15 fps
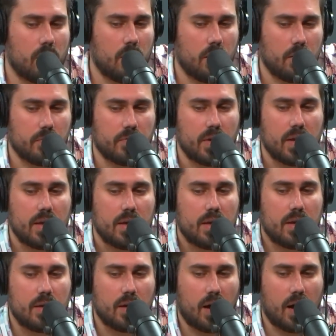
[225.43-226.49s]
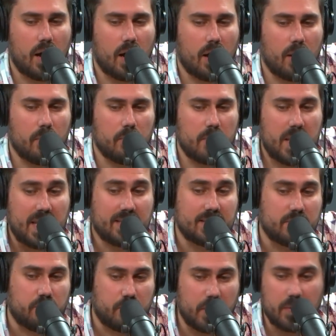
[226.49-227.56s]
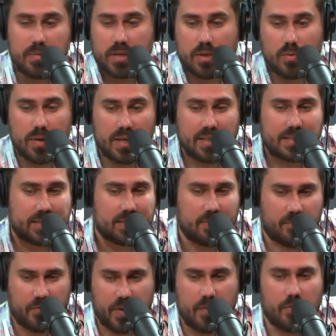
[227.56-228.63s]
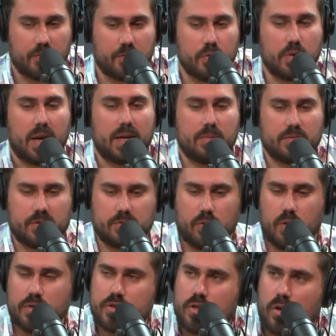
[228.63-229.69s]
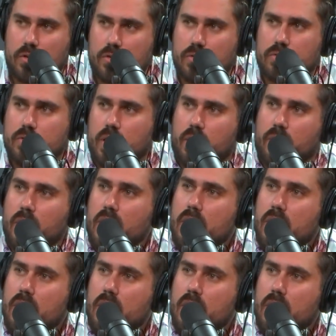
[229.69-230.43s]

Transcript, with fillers: of uh, meats, B B Q eats, favorite food items, throw on the charcoal grill.